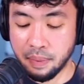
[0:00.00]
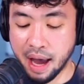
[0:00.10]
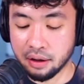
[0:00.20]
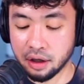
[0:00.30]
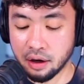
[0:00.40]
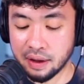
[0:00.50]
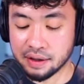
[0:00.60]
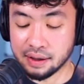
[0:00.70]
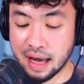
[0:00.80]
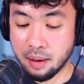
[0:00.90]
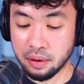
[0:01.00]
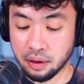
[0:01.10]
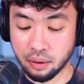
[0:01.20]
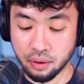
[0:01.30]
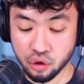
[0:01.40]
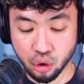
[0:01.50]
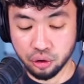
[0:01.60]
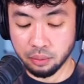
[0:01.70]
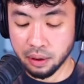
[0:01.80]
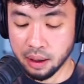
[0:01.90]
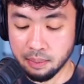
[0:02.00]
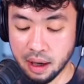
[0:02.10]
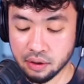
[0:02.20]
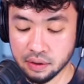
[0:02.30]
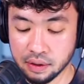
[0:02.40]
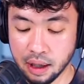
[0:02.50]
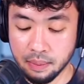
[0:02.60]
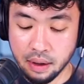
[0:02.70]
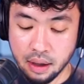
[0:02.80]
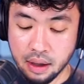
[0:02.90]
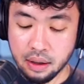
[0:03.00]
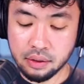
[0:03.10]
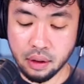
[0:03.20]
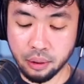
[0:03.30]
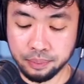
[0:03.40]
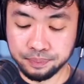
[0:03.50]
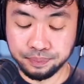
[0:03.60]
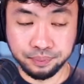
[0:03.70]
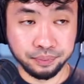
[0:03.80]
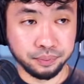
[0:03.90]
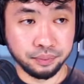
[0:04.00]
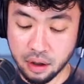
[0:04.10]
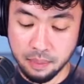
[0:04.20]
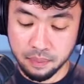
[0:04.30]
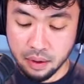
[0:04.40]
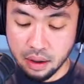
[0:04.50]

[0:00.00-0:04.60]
back there of that scapula, or the shoulder blade, I should say. So, okay.